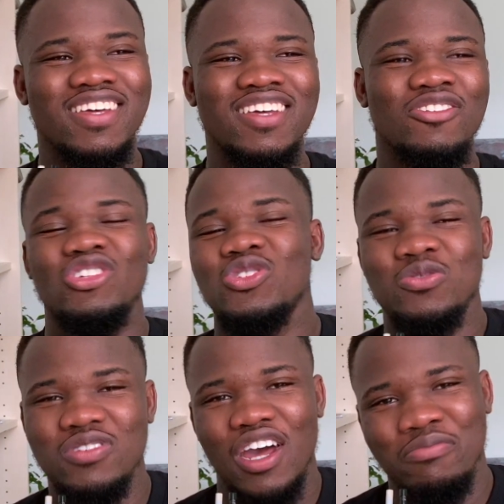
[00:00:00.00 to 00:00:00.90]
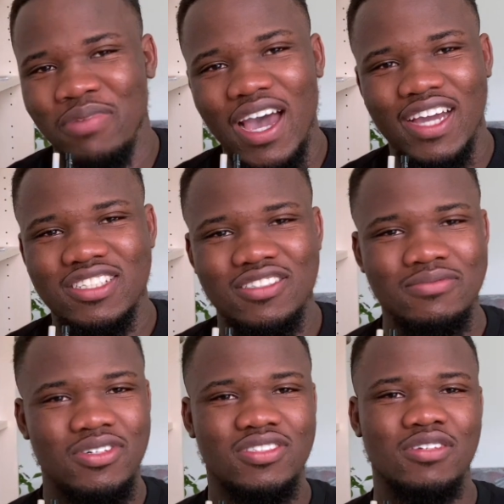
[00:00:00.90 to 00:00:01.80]
which is good and bad,
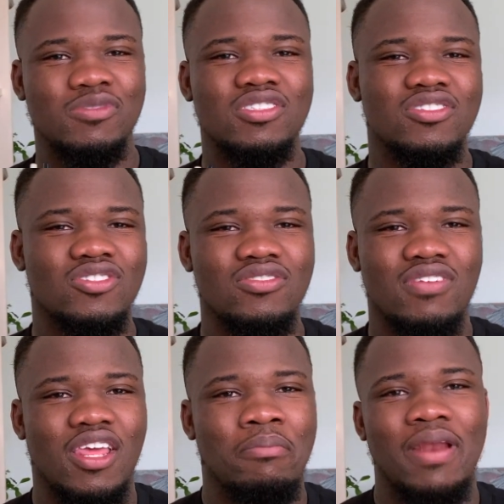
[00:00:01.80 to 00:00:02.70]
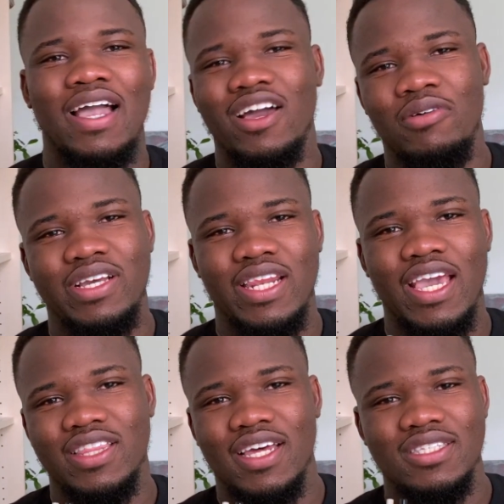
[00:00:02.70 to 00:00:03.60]
but I mean, it's not really black and white
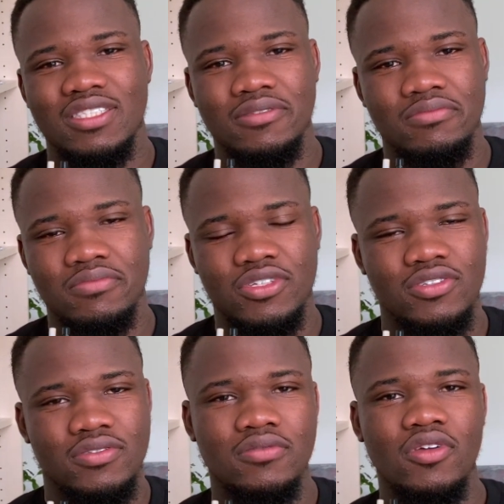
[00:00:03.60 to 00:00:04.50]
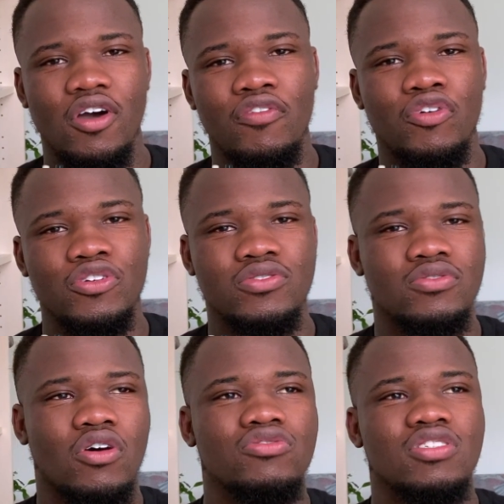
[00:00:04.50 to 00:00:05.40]
like that, because of course
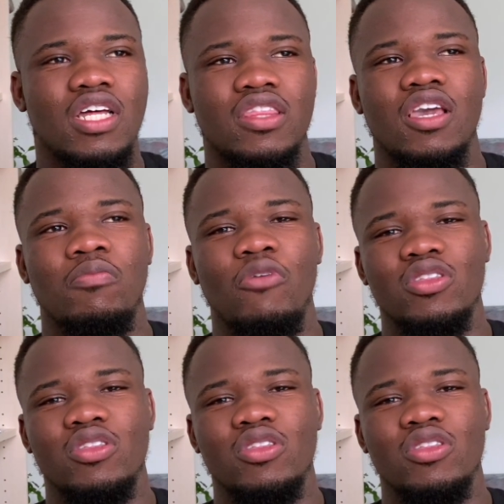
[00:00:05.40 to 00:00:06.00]
countries that take more